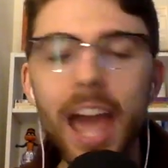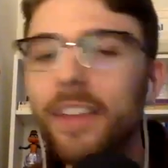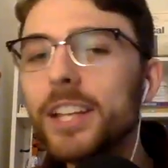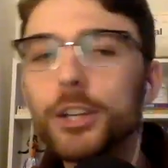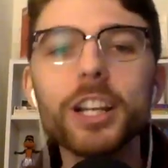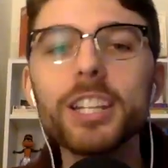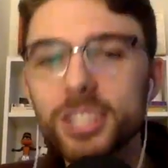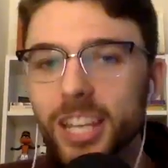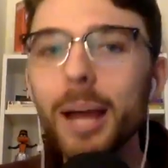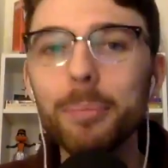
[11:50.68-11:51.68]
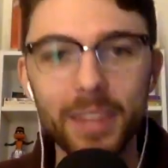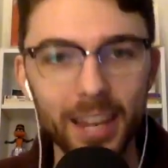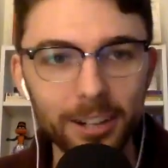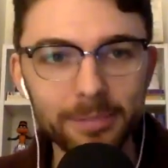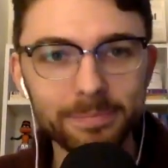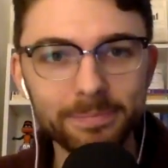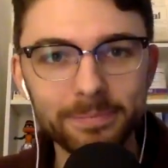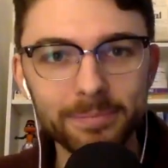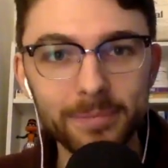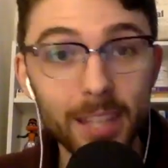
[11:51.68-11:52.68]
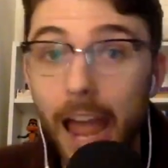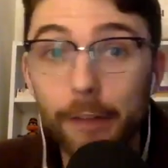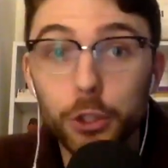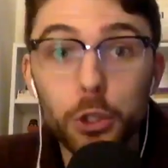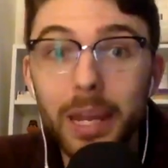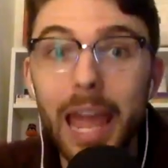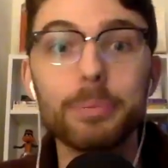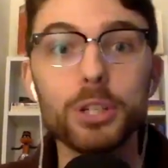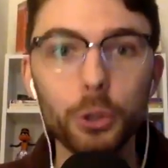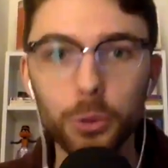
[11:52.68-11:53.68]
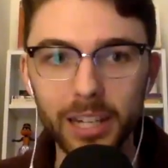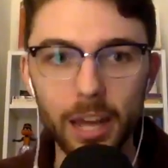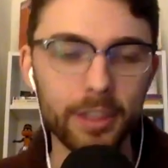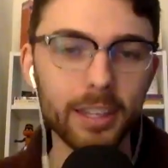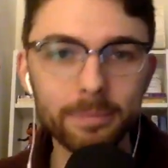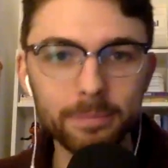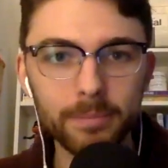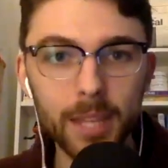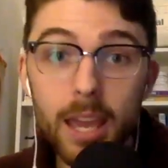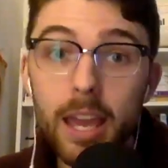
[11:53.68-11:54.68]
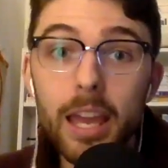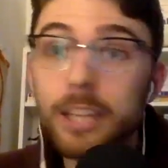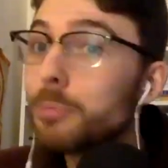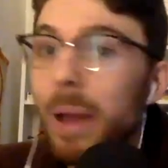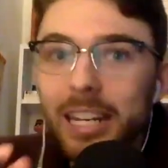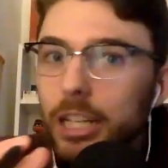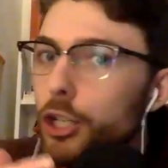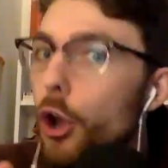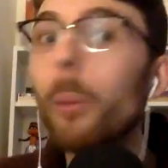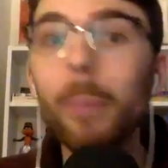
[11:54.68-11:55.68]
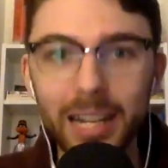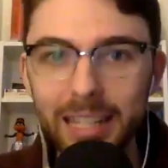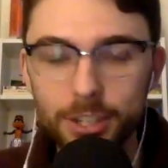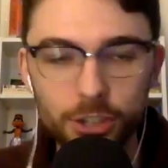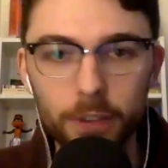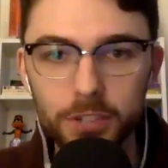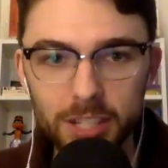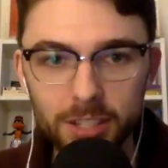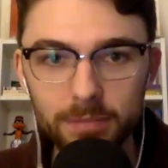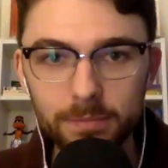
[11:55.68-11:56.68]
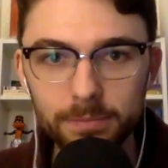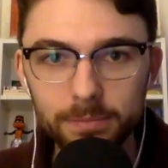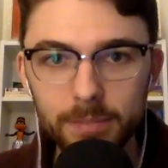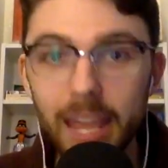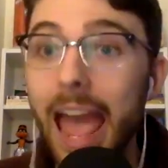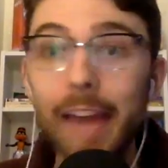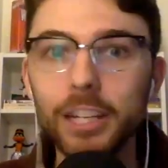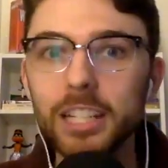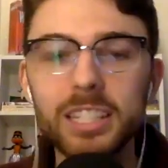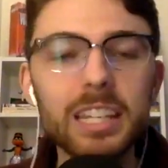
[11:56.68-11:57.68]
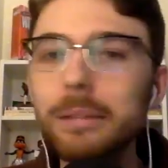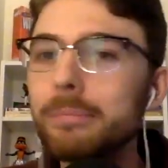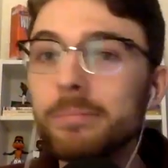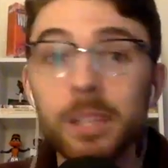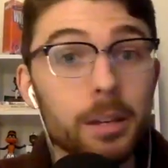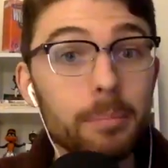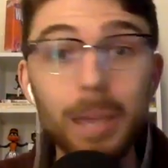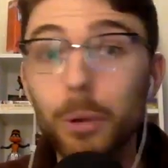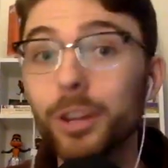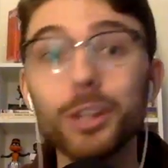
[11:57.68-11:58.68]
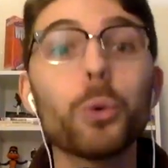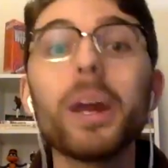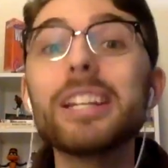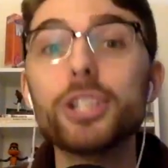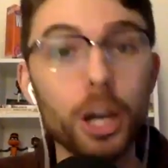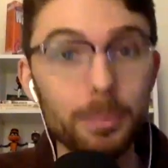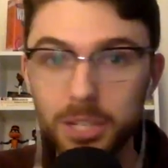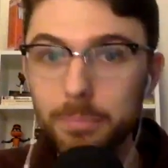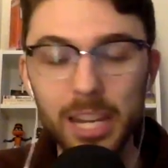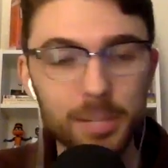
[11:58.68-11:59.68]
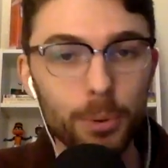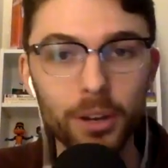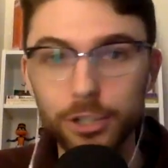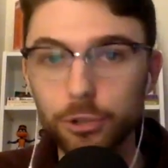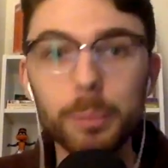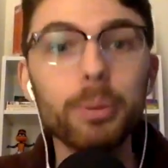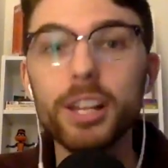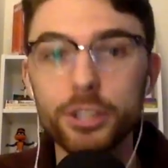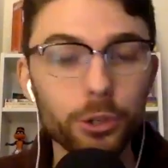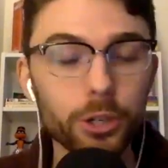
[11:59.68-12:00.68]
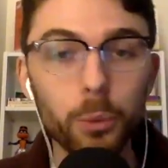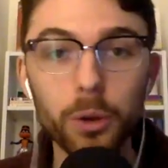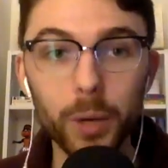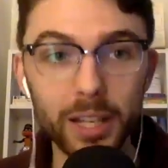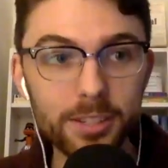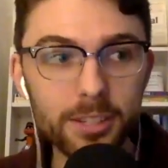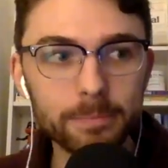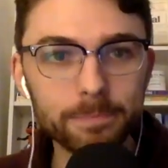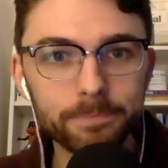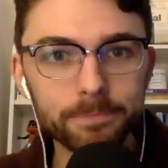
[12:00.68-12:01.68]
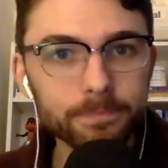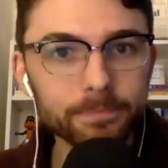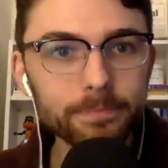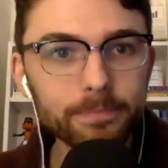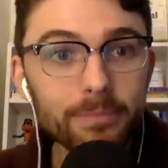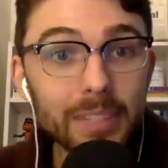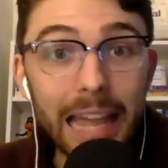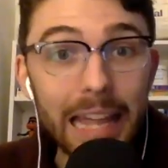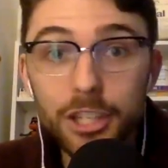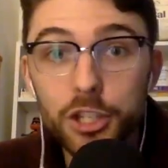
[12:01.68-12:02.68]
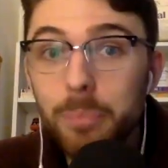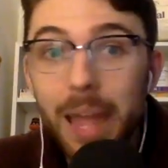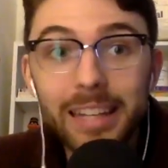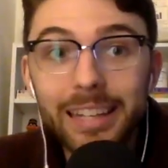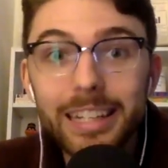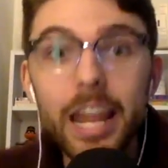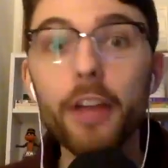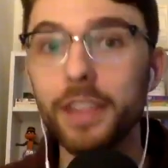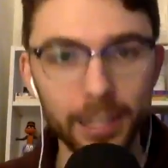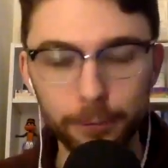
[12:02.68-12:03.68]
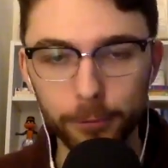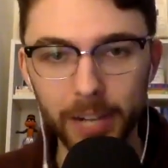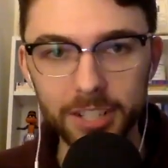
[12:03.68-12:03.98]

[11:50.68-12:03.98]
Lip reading: And then you're going to sit up there after doing absolutely nothing, spending no money this offseason, having a team make one of the greatest jumps in baseball history, plus 31 wins, and spend nothing in free